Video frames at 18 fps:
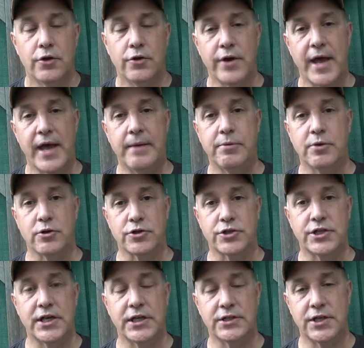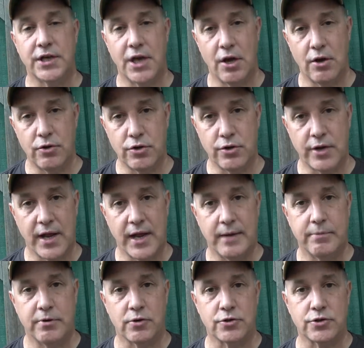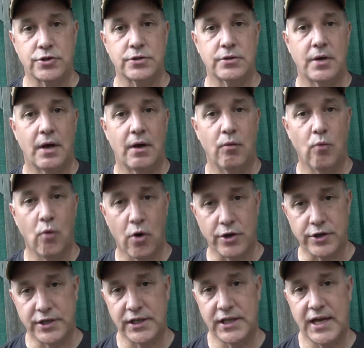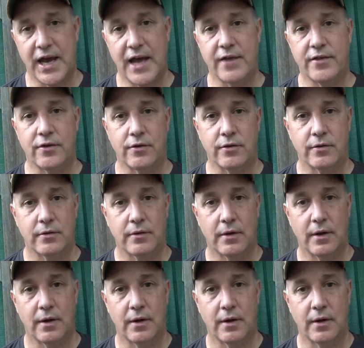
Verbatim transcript: Your neighbors, get to know your neighbors, work together.